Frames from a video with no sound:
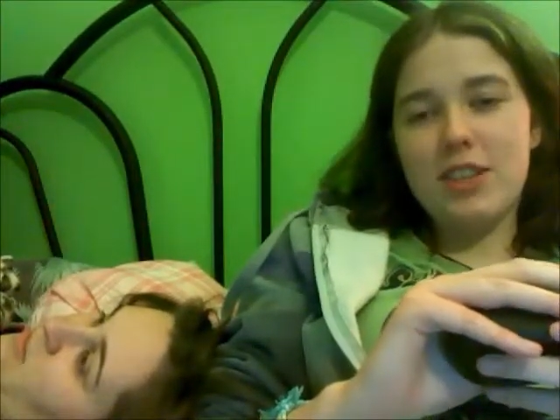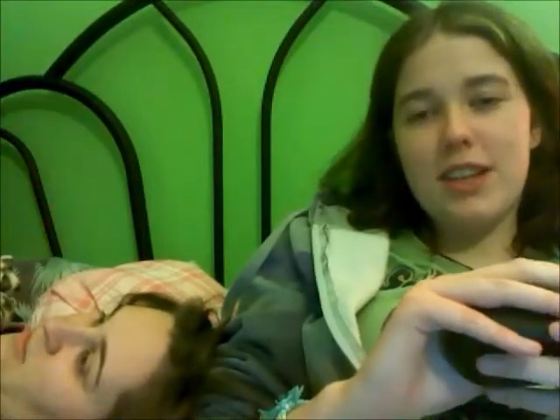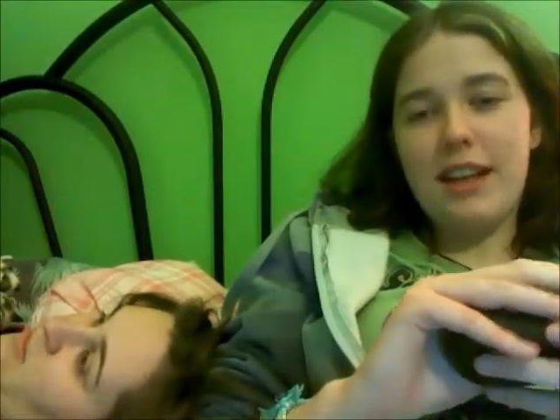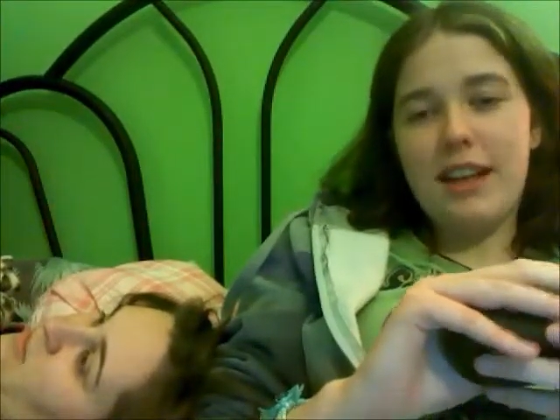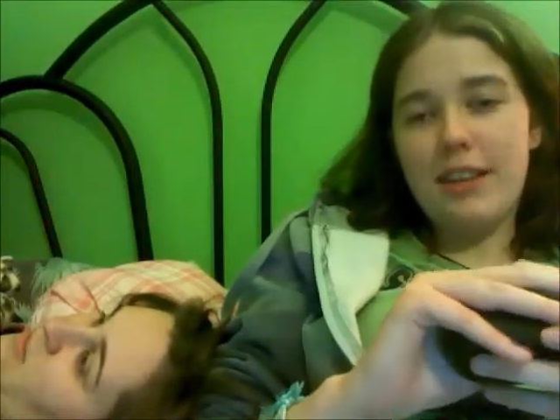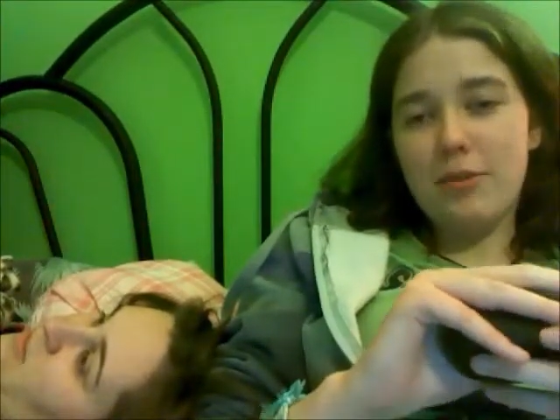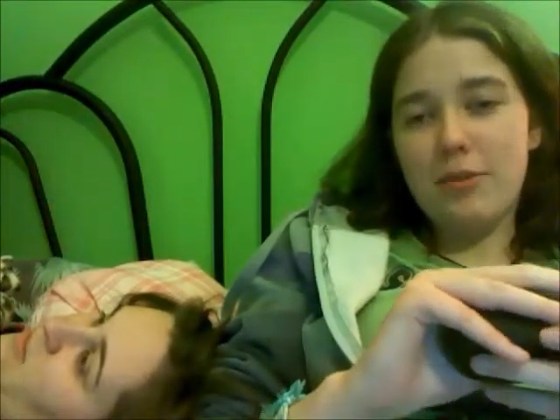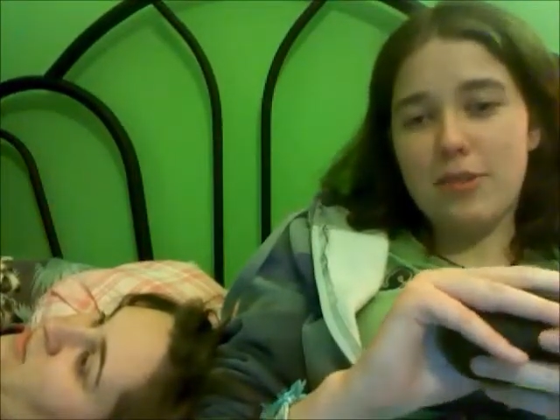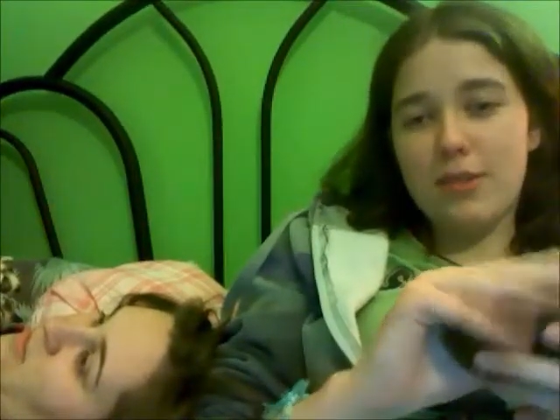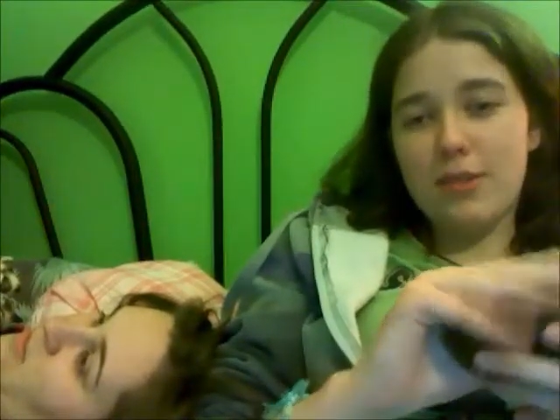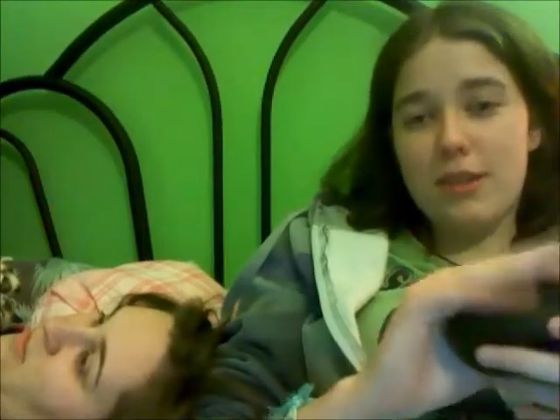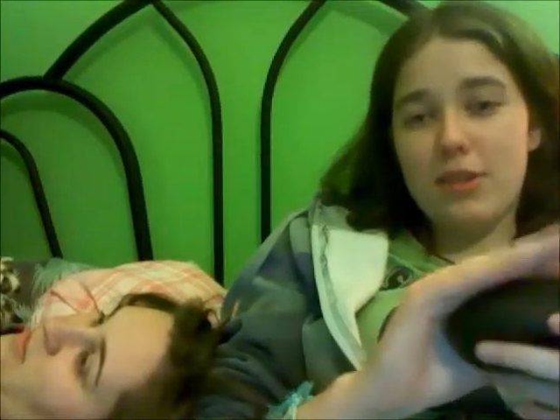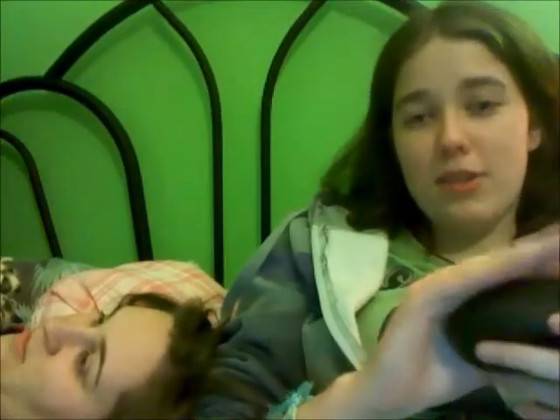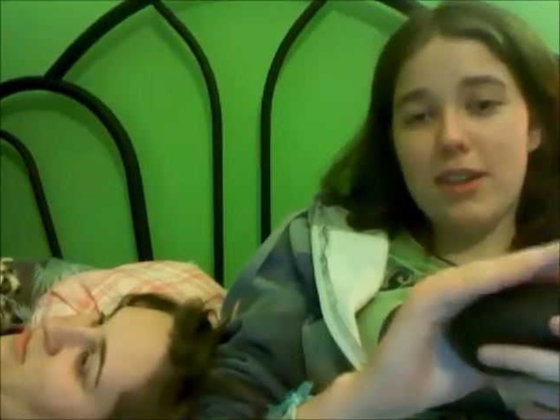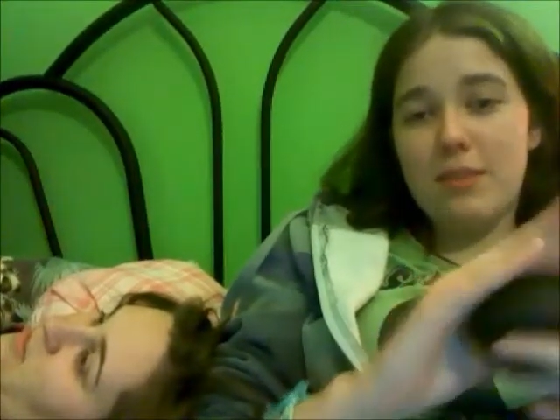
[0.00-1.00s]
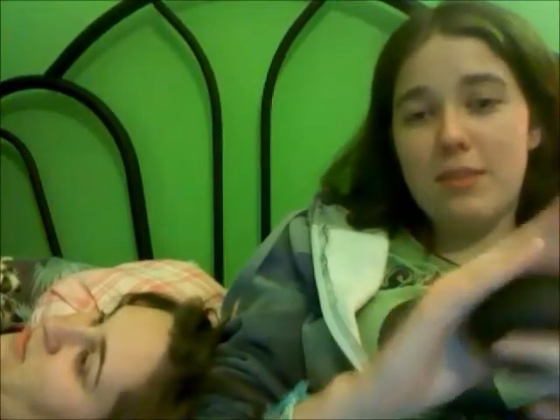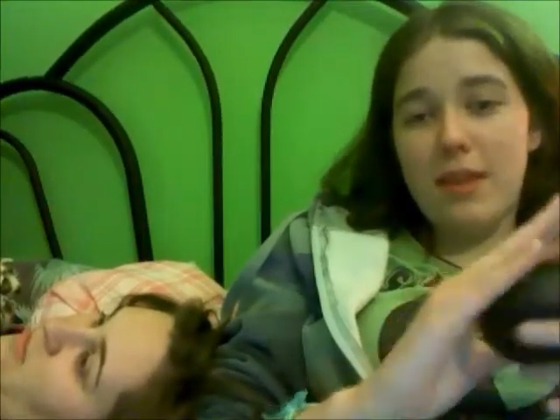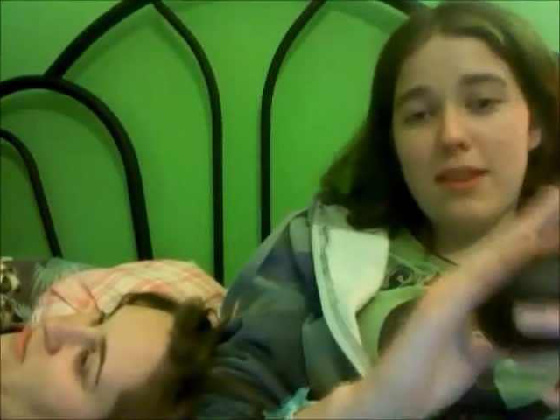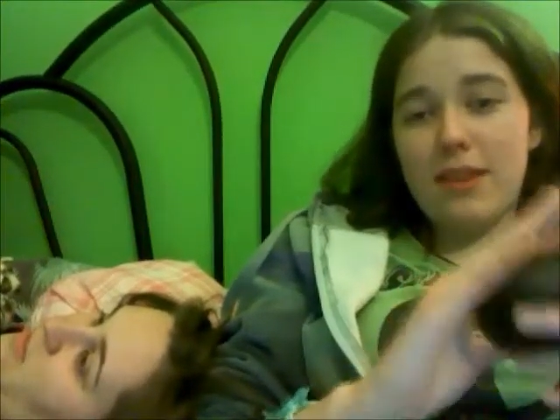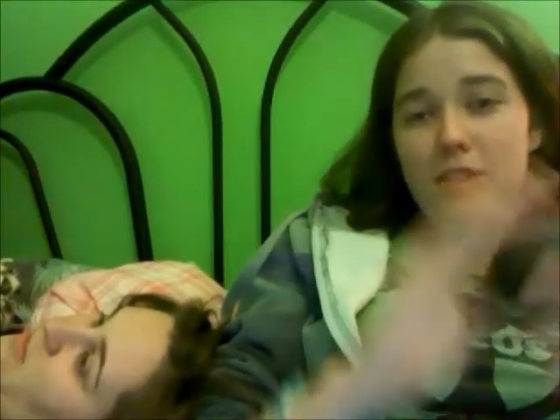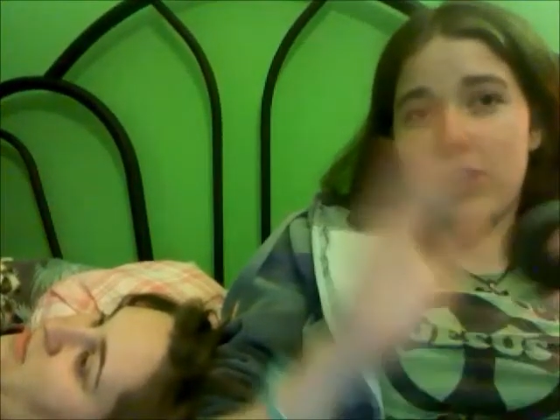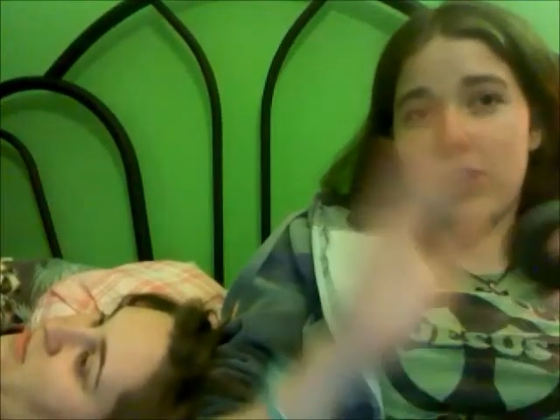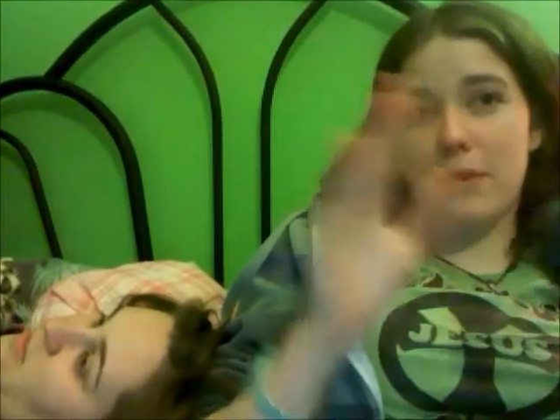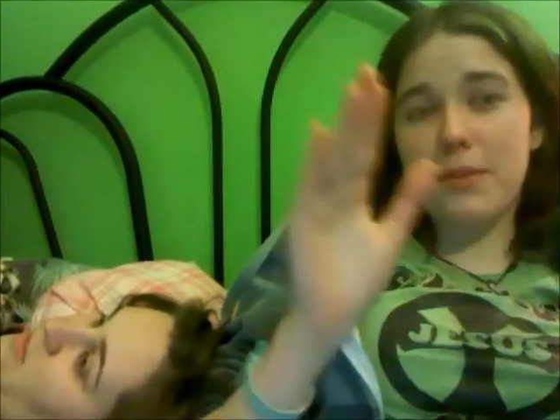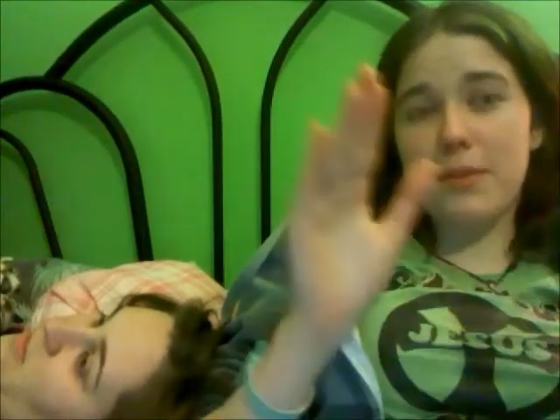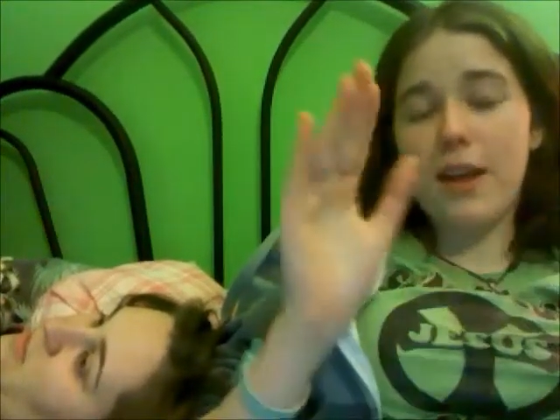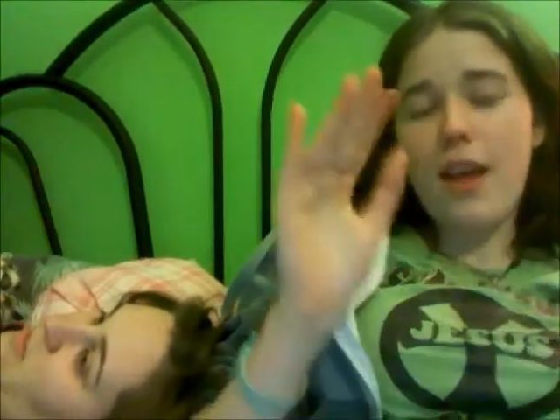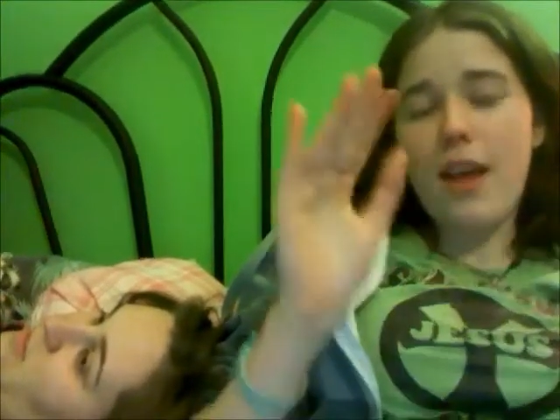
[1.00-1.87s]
tell he was going to try to make the jump